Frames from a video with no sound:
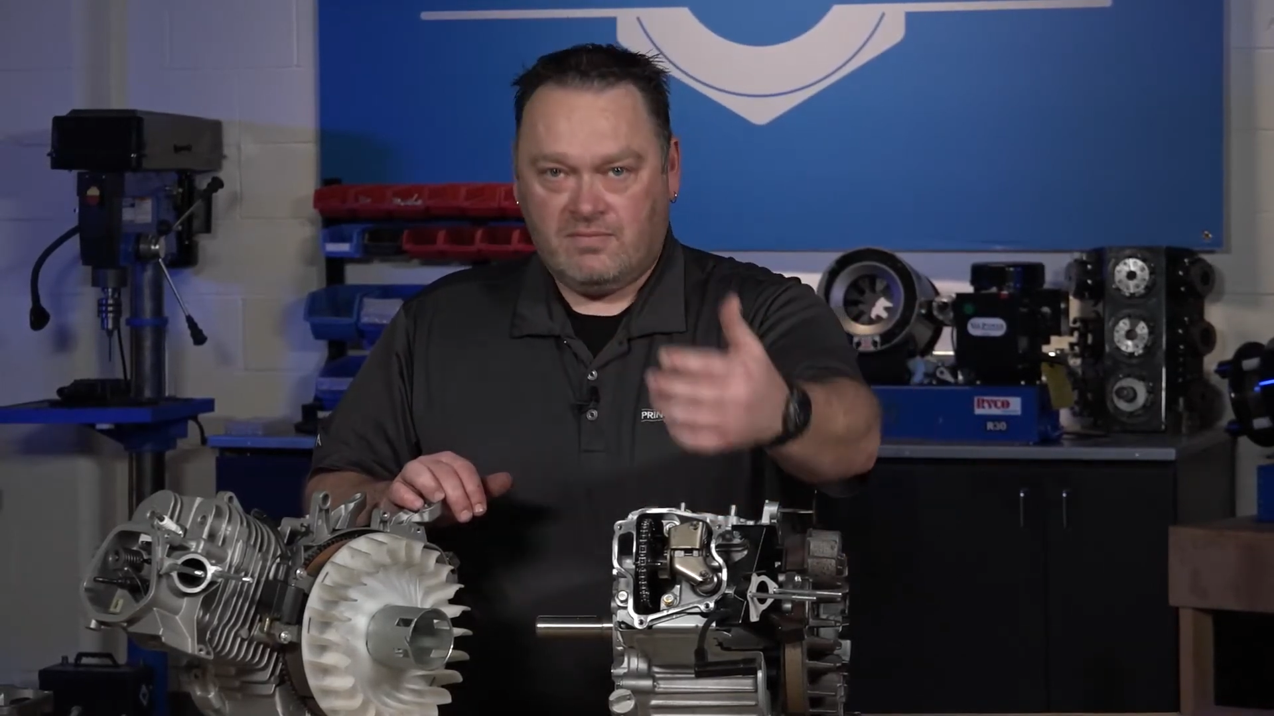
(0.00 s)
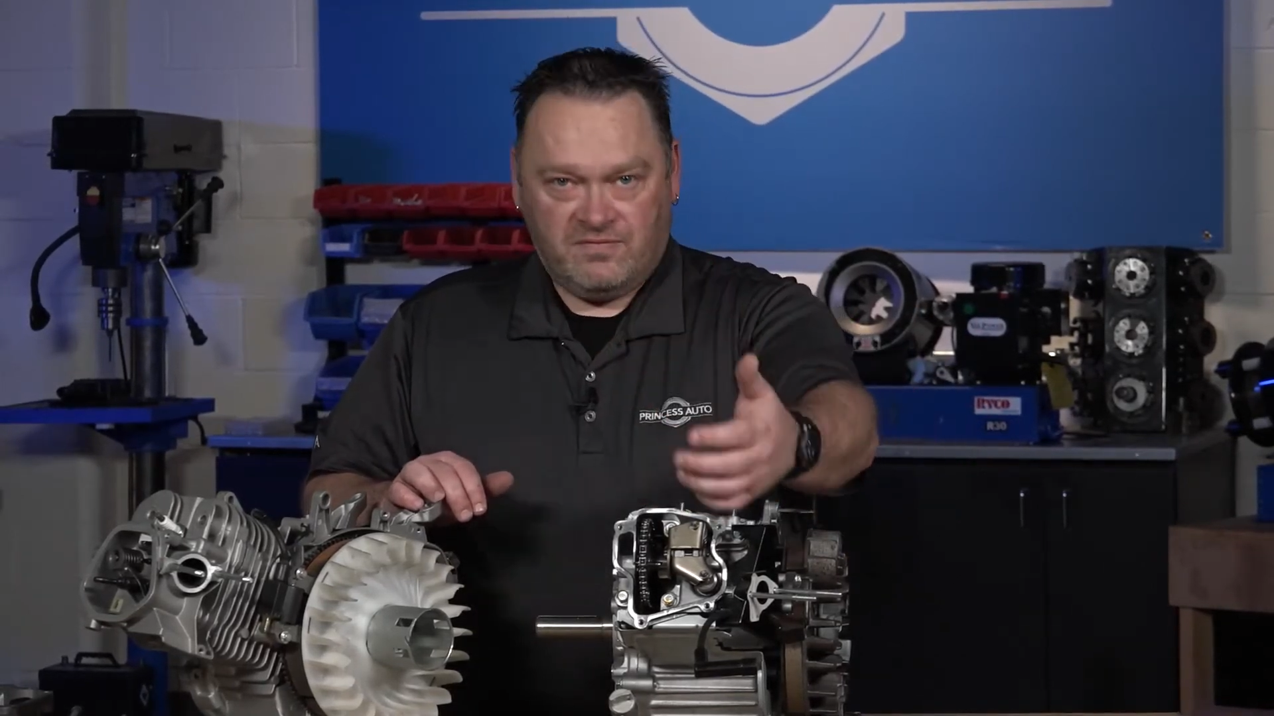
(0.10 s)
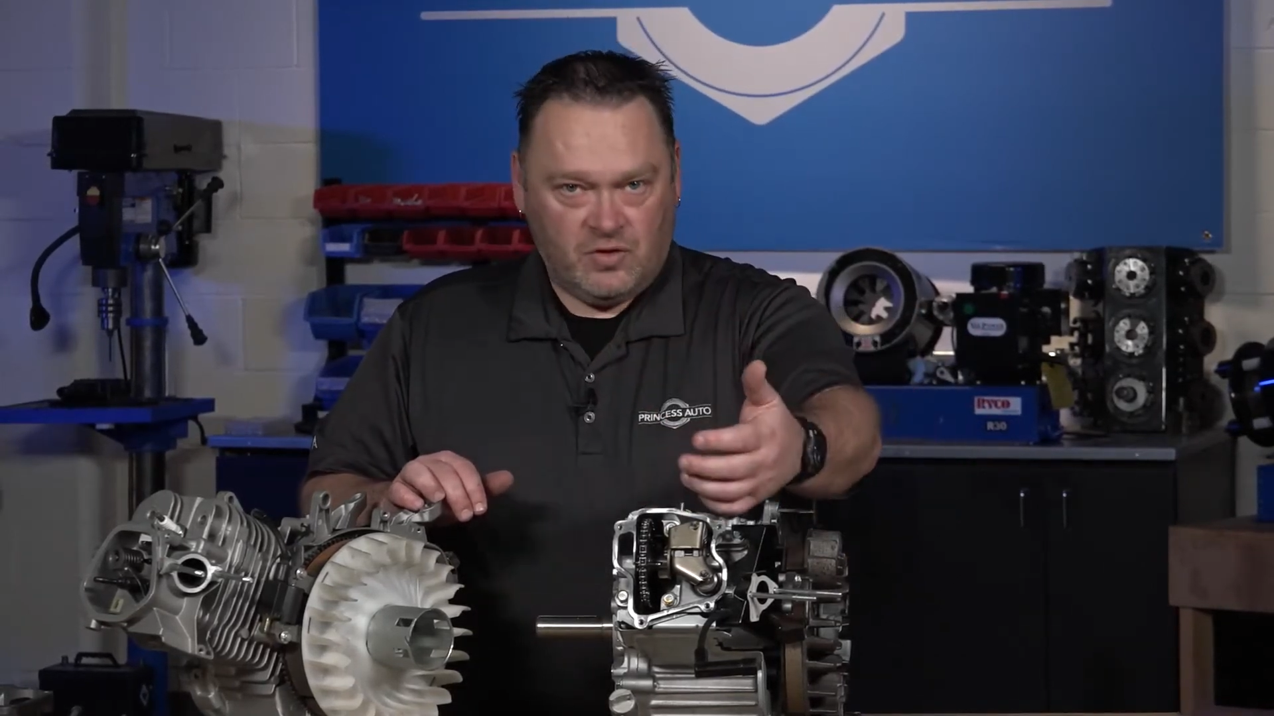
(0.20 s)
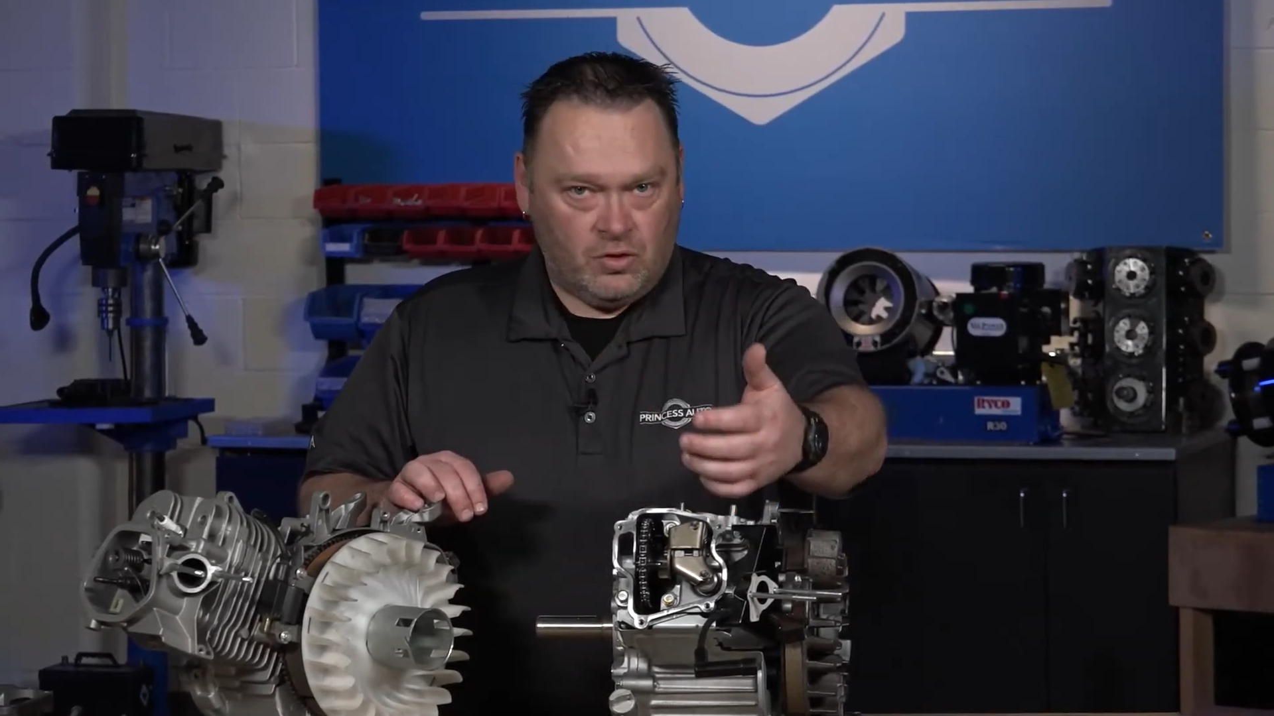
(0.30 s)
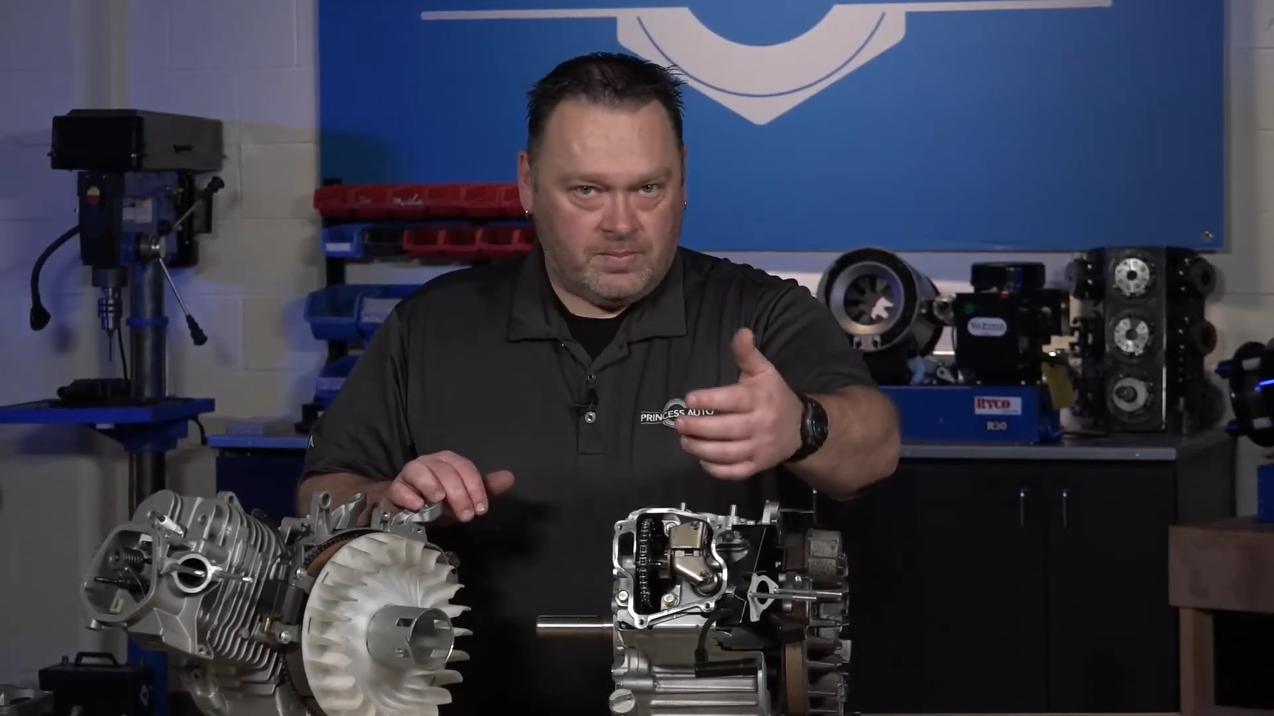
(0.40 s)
fuel